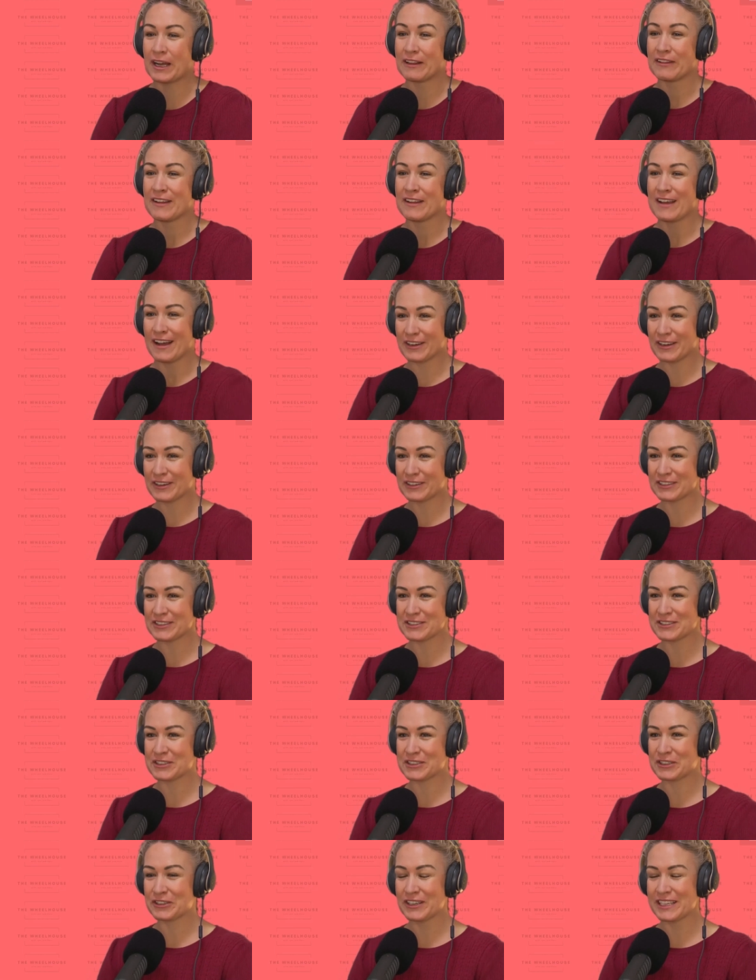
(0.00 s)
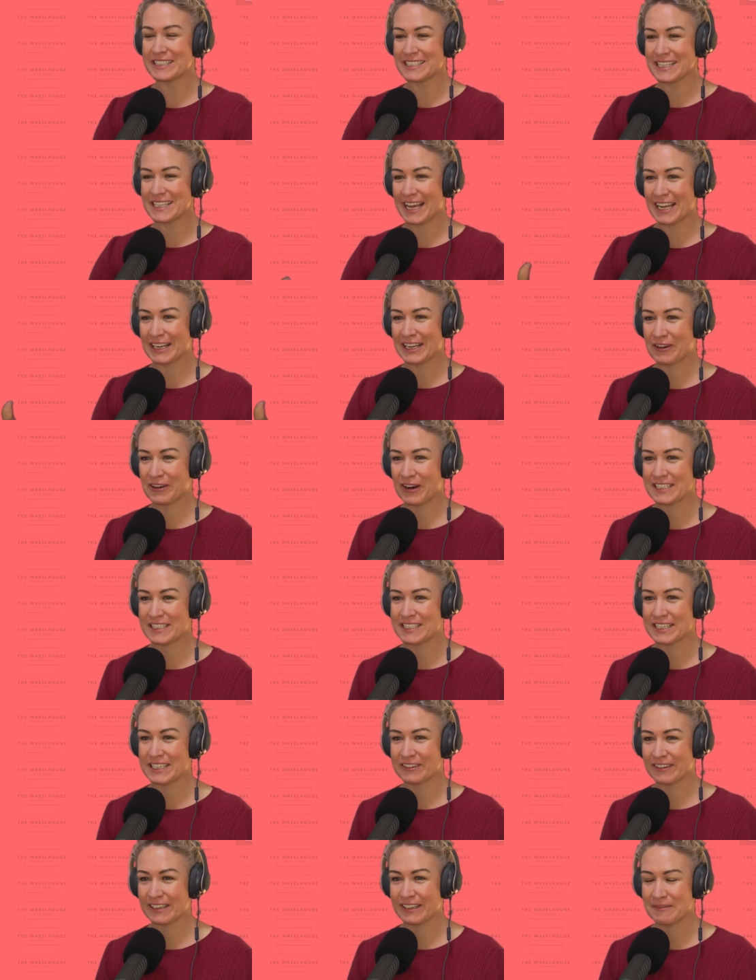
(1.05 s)
well, uh, crits like
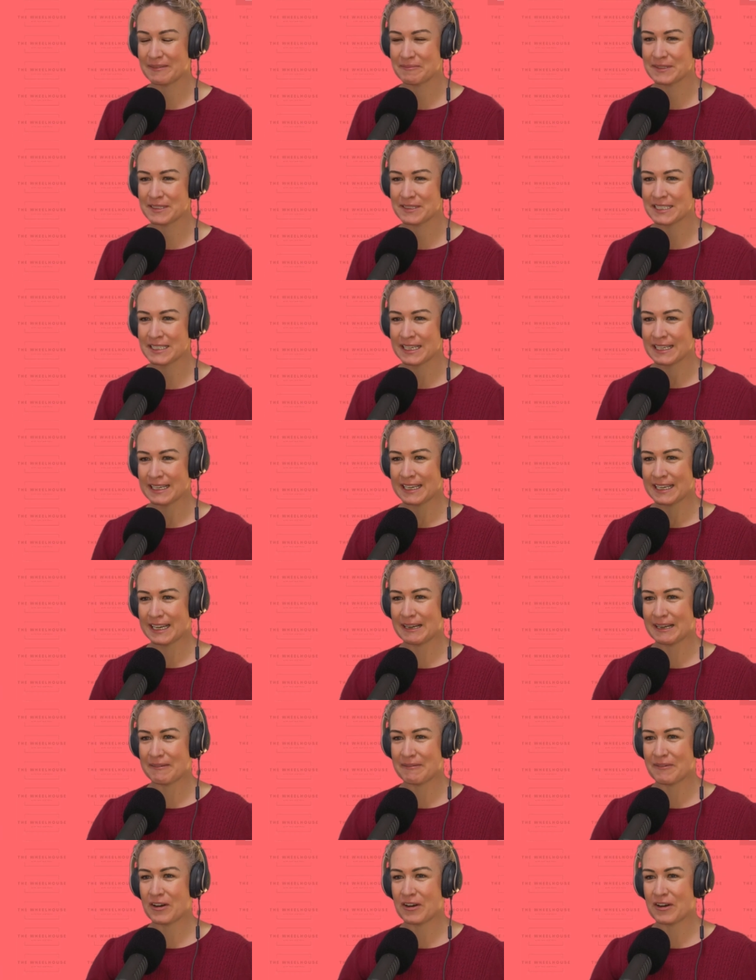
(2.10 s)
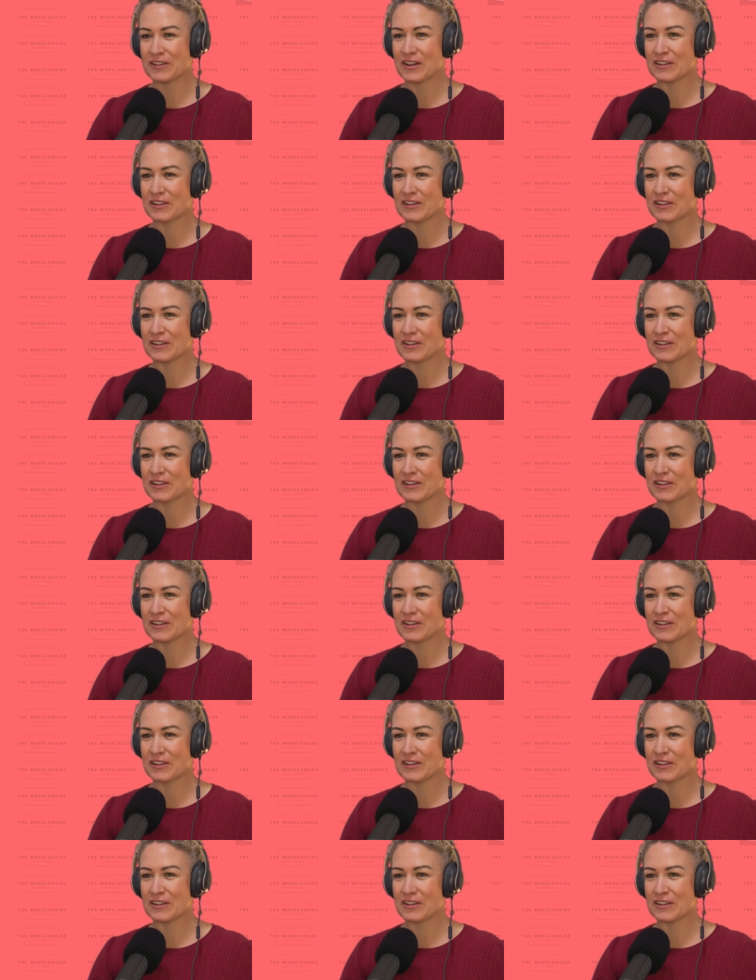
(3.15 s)
criteriums. Um,